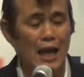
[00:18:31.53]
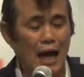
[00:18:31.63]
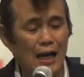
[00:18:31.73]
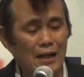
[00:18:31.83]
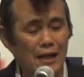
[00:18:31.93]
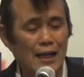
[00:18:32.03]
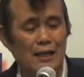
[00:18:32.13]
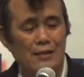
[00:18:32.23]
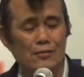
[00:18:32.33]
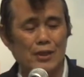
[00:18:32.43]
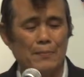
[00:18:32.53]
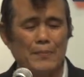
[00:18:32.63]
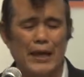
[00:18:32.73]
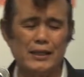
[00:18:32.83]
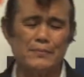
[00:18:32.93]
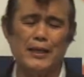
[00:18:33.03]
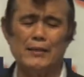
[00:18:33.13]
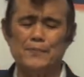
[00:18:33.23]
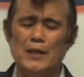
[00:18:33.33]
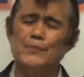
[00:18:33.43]
Hallelujah. Many,
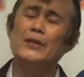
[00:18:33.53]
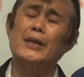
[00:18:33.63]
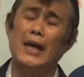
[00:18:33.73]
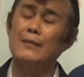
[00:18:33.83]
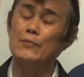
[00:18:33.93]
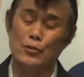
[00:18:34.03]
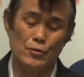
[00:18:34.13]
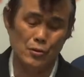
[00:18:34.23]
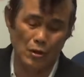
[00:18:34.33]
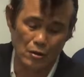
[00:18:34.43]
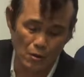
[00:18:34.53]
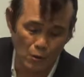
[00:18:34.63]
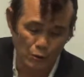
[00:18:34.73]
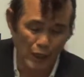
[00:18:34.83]
many people came to the Lord.